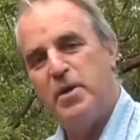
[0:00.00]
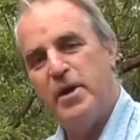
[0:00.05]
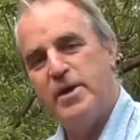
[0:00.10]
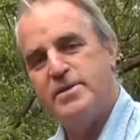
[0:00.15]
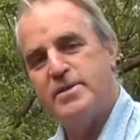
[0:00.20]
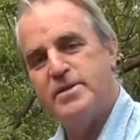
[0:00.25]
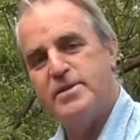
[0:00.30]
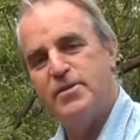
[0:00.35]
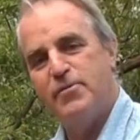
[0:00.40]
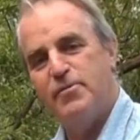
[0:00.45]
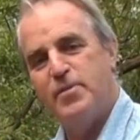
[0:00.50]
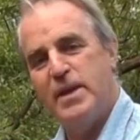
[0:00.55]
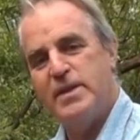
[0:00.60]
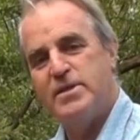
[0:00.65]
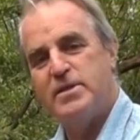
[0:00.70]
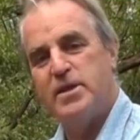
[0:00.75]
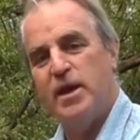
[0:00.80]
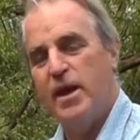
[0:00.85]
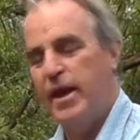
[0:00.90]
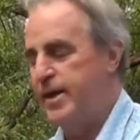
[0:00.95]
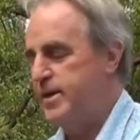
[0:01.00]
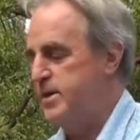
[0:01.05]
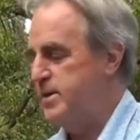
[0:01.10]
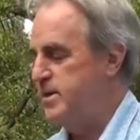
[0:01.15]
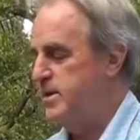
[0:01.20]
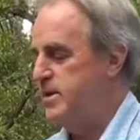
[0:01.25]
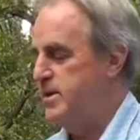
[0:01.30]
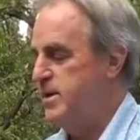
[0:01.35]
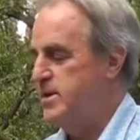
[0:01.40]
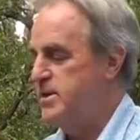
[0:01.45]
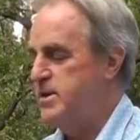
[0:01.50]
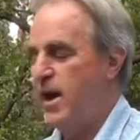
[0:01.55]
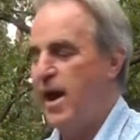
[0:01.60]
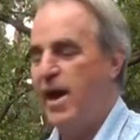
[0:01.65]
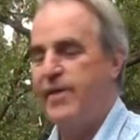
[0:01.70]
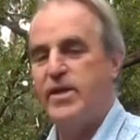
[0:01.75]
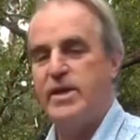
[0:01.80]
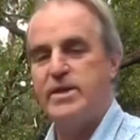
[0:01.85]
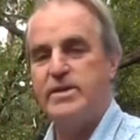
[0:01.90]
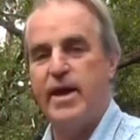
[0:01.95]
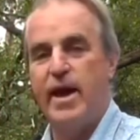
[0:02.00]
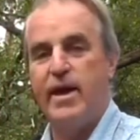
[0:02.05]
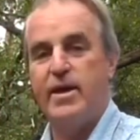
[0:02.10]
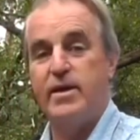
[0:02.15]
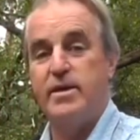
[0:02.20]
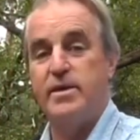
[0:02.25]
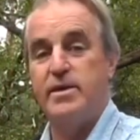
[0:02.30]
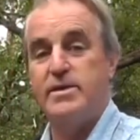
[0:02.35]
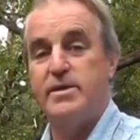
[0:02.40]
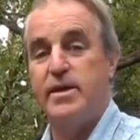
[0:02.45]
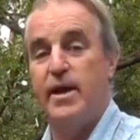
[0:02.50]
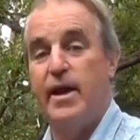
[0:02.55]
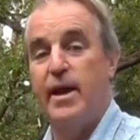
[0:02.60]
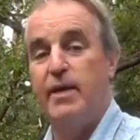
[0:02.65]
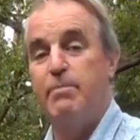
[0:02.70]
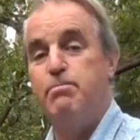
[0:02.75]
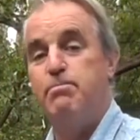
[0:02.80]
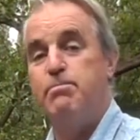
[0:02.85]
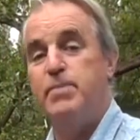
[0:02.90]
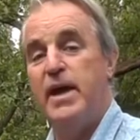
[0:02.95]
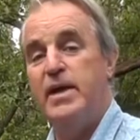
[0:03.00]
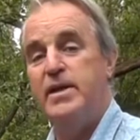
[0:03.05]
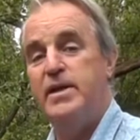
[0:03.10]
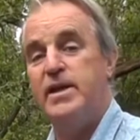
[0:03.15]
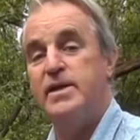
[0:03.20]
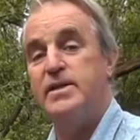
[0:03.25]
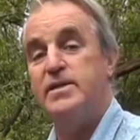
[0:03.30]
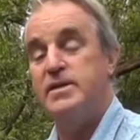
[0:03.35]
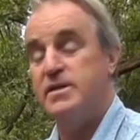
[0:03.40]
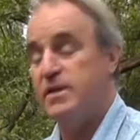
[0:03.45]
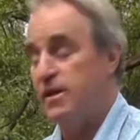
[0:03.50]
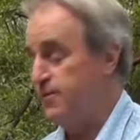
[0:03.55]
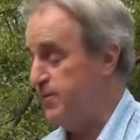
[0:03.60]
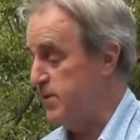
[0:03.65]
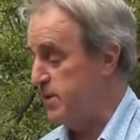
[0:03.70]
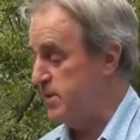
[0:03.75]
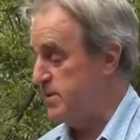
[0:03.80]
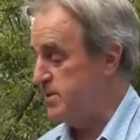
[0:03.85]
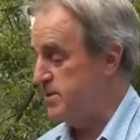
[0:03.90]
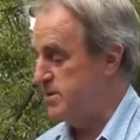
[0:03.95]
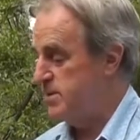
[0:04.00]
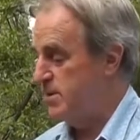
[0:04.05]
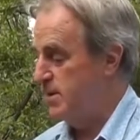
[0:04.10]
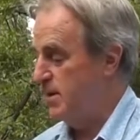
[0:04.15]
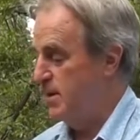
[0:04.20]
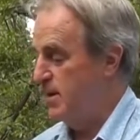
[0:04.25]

pieces have been selected to have exactly the same bending stiffness.